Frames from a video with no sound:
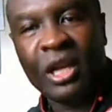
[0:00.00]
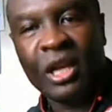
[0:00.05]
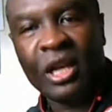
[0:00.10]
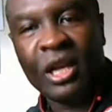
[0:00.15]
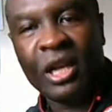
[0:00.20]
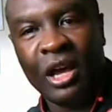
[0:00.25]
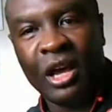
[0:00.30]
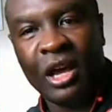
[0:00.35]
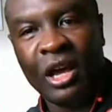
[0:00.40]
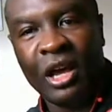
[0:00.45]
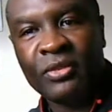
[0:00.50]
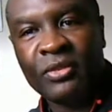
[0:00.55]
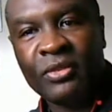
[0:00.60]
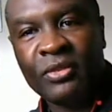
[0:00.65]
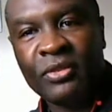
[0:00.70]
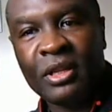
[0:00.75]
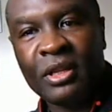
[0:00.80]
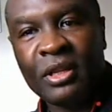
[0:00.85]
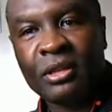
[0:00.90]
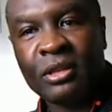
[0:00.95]
of
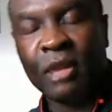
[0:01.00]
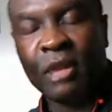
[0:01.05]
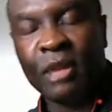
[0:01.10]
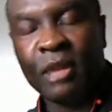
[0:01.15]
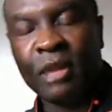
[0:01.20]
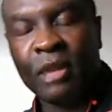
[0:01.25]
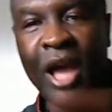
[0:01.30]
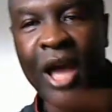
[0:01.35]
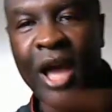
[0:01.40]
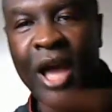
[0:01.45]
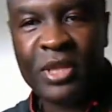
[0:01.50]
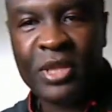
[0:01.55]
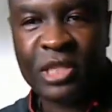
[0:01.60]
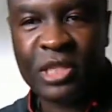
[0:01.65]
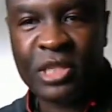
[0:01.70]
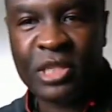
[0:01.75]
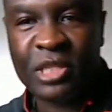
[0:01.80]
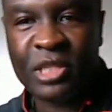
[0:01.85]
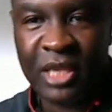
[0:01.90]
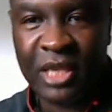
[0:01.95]
the Muhammad
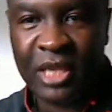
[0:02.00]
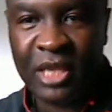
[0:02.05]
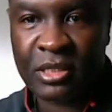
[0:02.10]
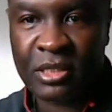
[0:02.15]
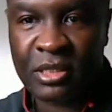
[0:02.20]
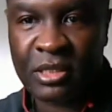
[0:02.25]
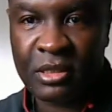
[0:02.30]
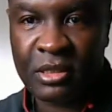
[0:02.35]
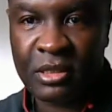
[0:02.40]
speaks.